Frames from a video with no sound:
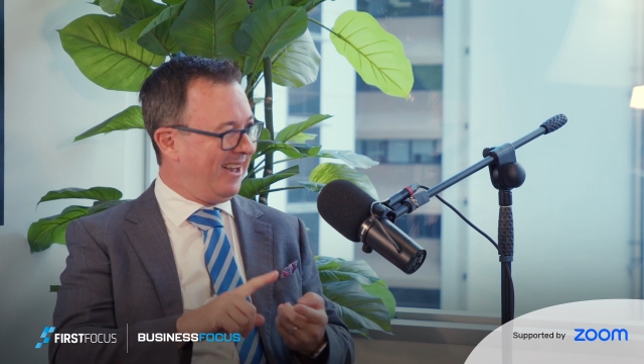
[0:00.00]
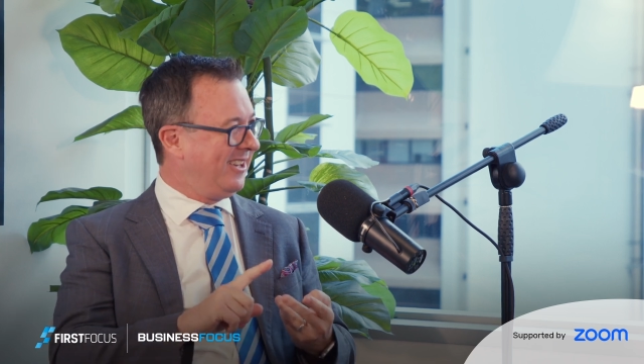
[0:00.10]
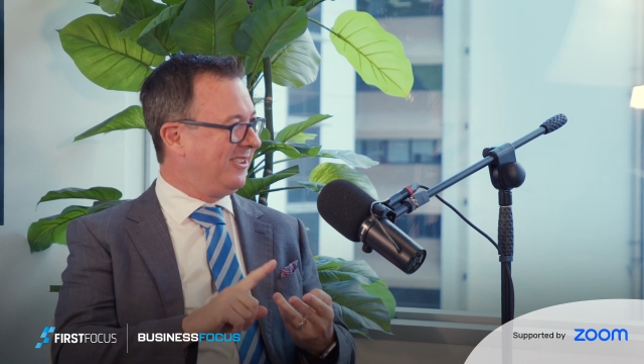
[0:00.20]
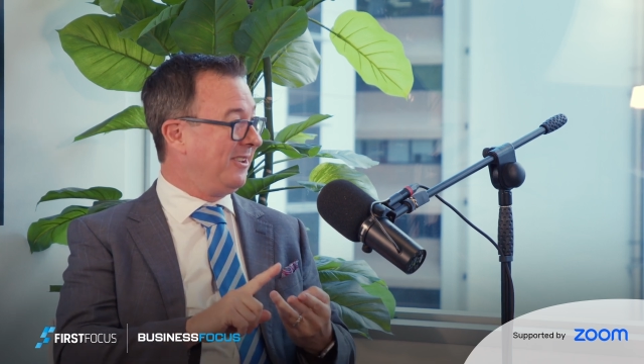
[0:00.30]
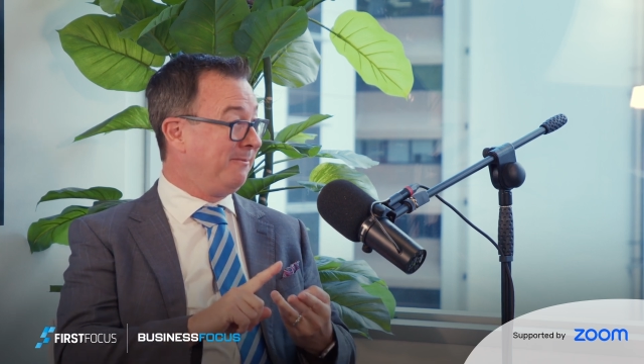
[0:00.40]
and
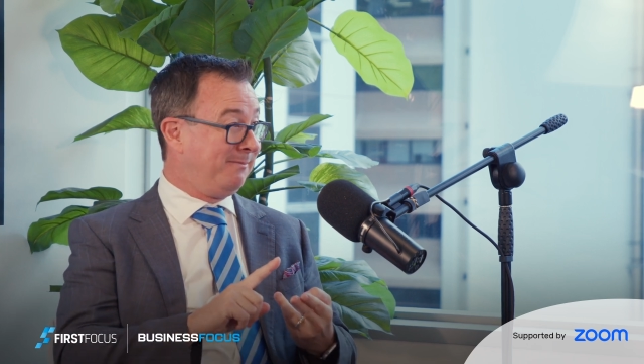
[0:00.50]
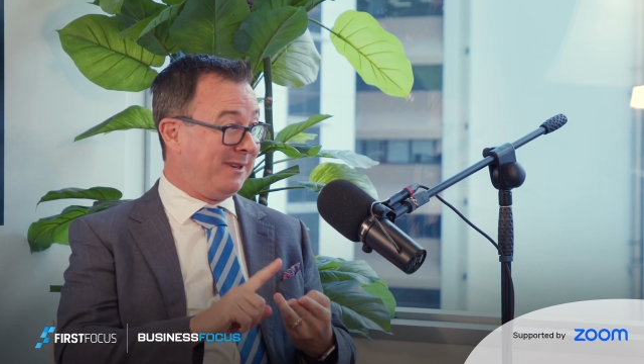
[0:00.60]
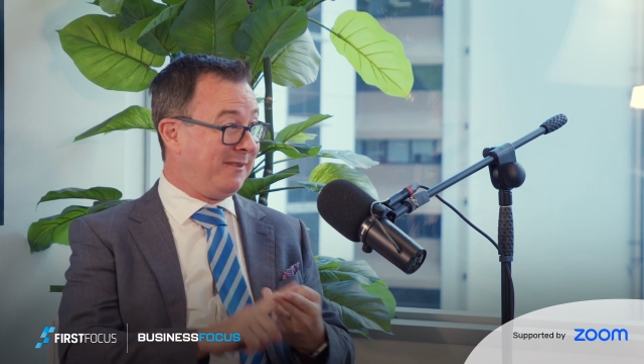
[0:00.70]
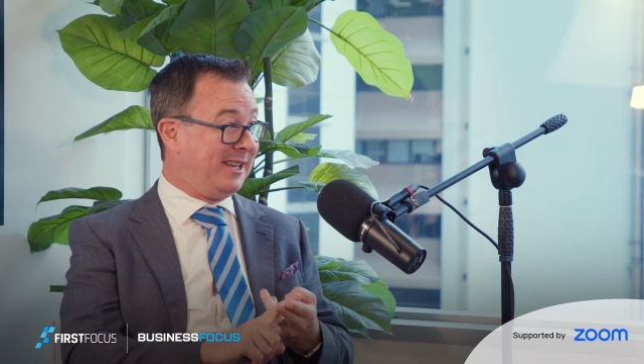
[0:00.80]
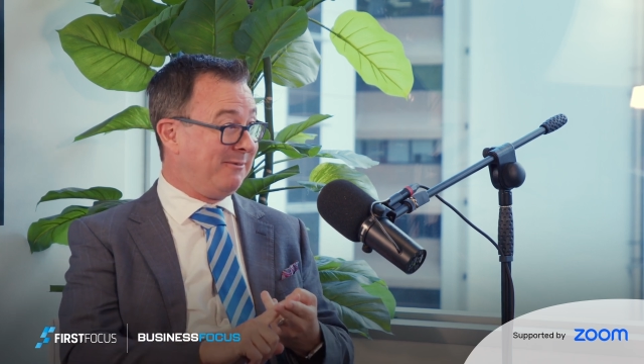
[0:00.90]
they've got a
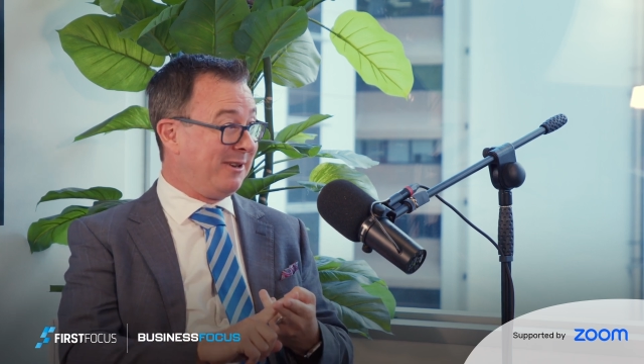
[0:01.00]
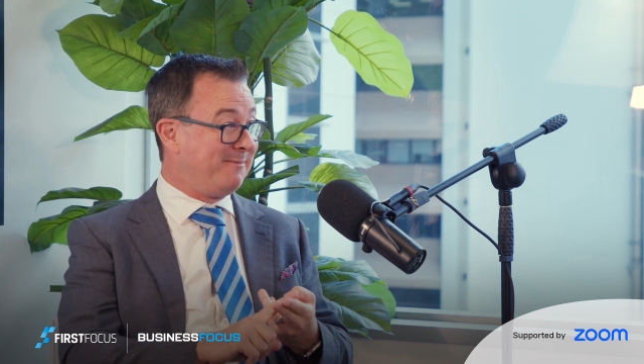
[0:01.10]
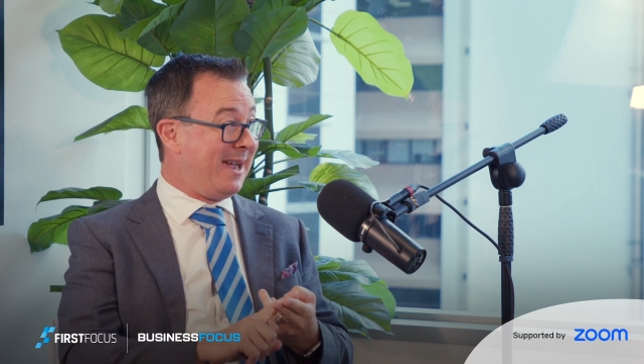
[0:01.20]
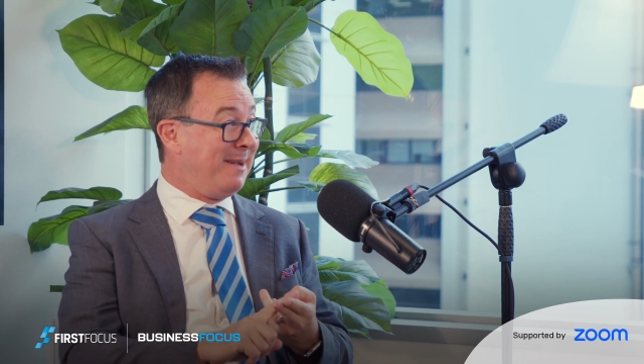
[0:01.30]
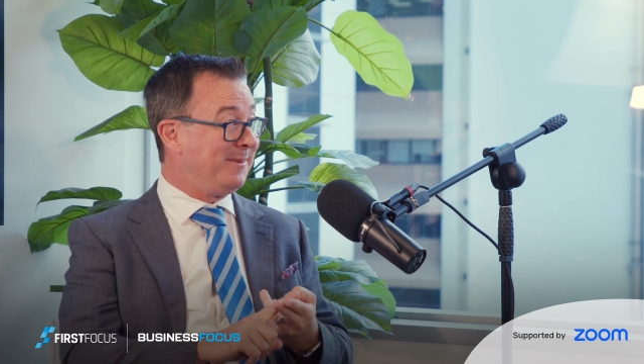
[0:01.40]
bit of a
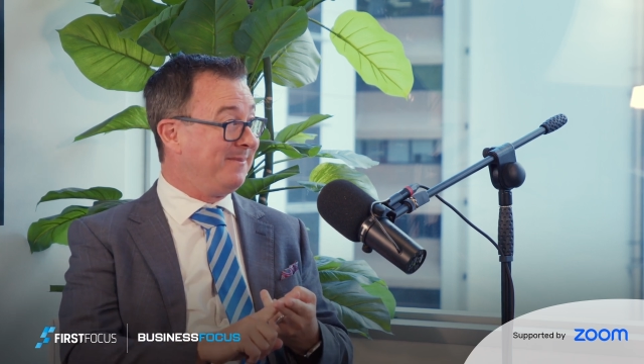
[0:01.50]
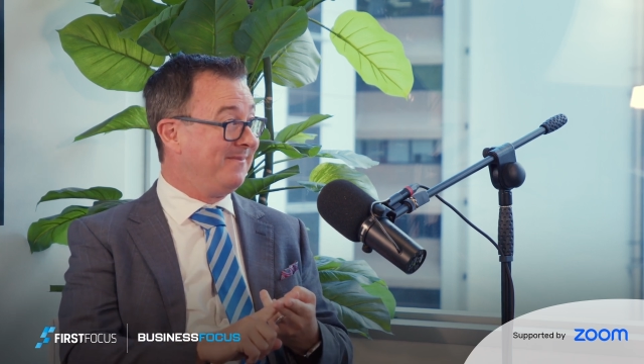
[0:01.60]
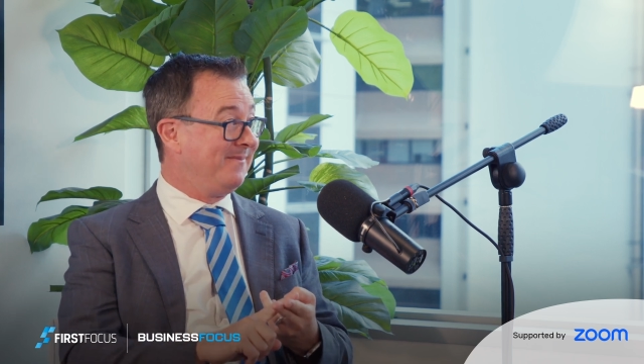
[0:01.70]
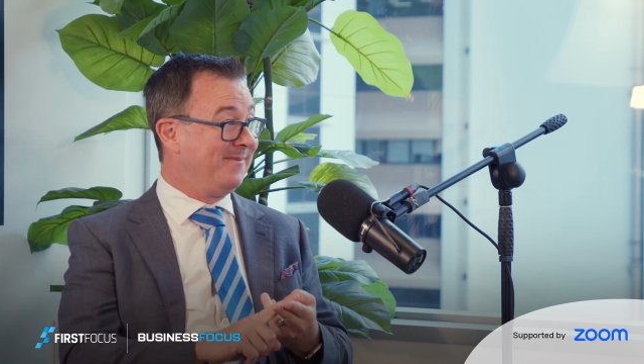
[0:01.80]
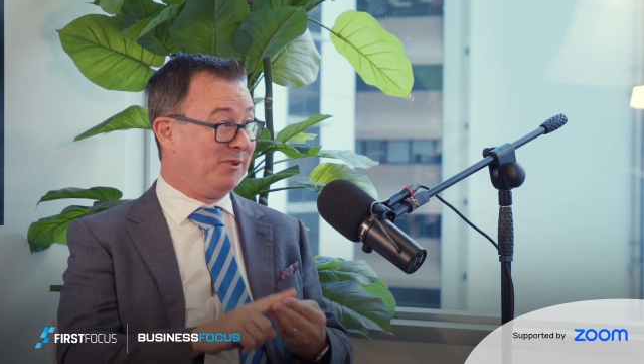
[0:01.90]
network map,
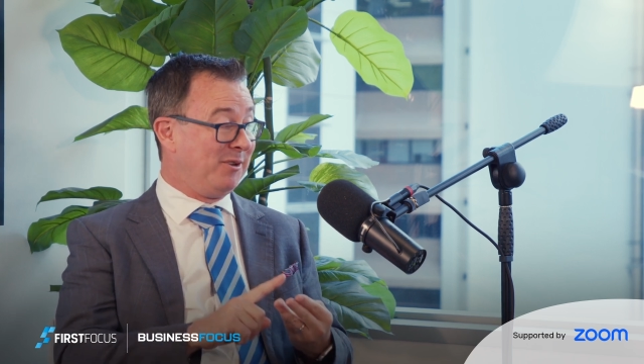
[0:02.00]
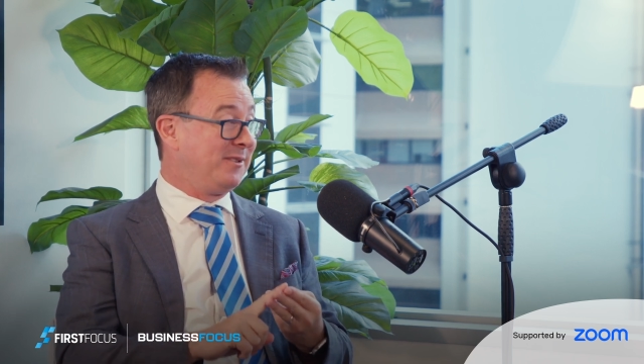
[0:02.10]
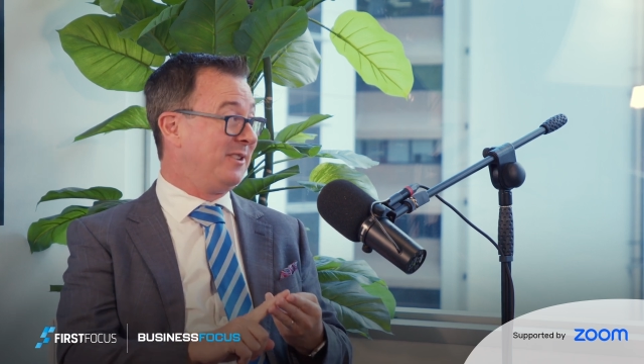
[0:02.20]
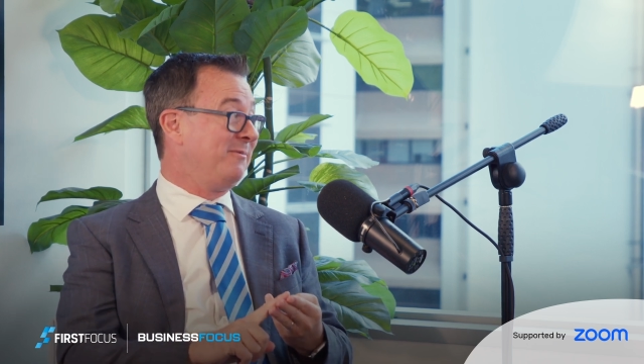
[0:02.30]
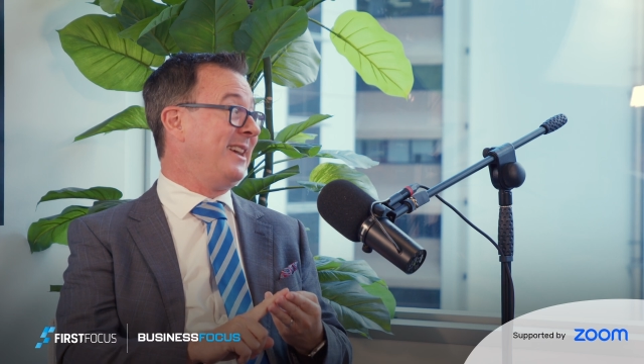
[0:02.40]
they're off
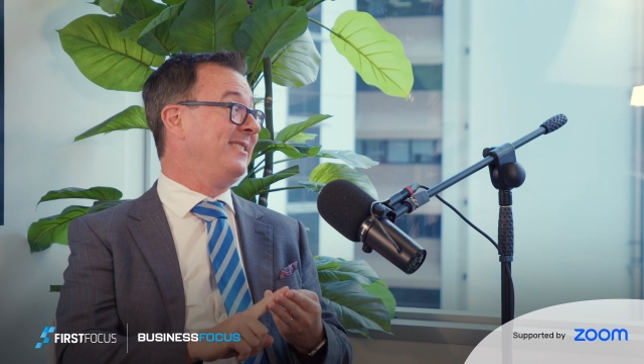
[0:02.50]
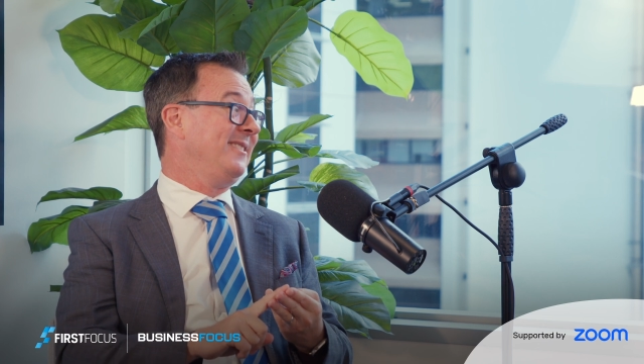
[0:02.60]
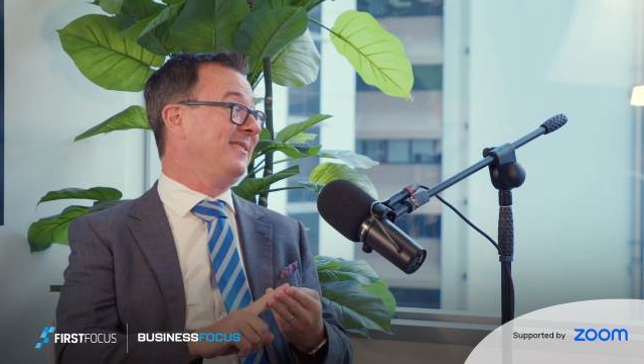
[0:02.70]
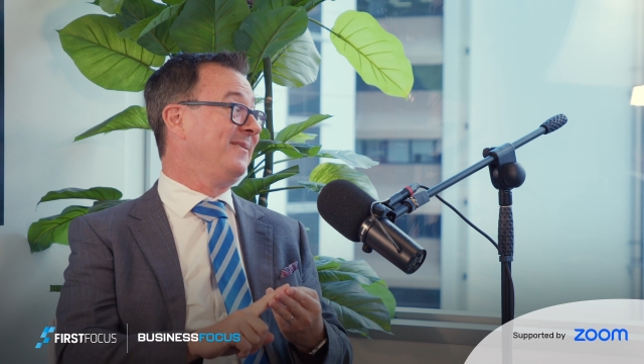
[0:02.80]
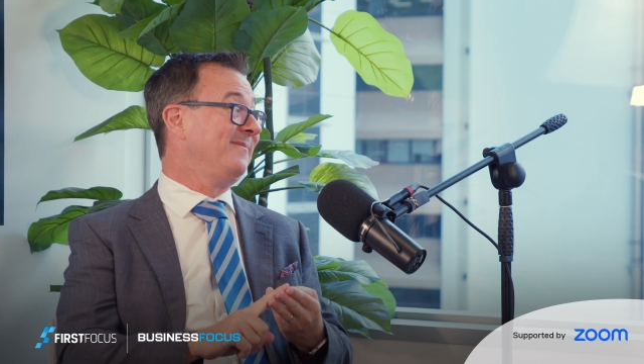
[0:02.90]
to the
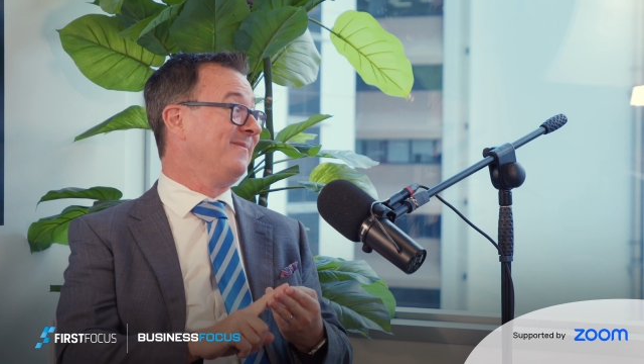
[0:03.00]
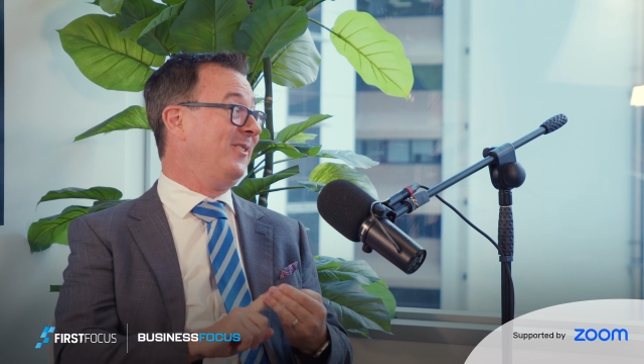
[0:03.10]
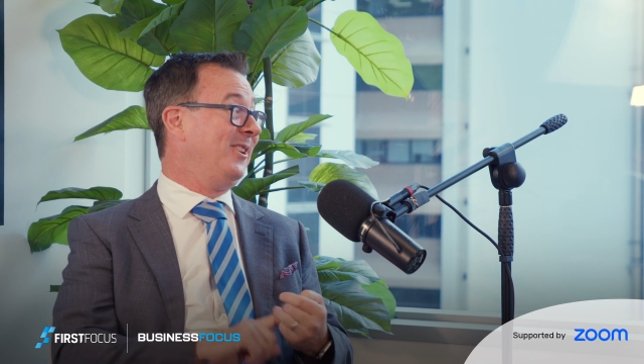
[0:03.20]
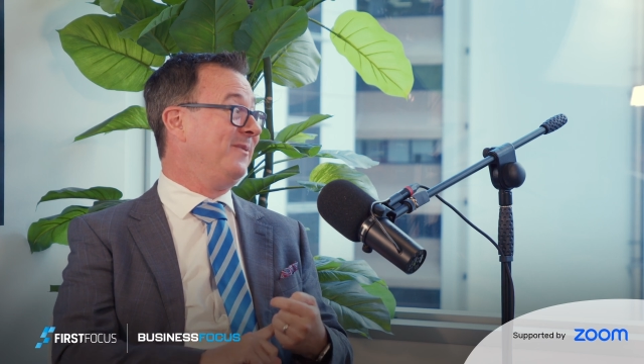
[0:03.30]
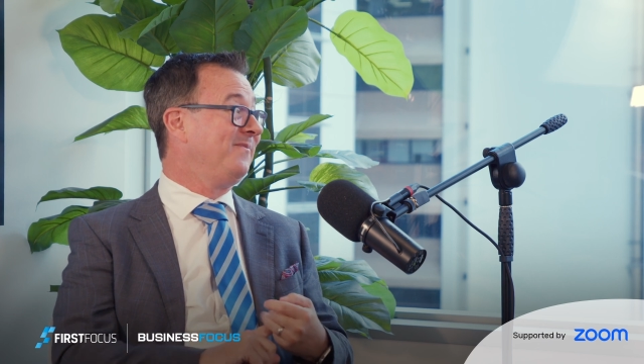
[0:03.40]
races, right?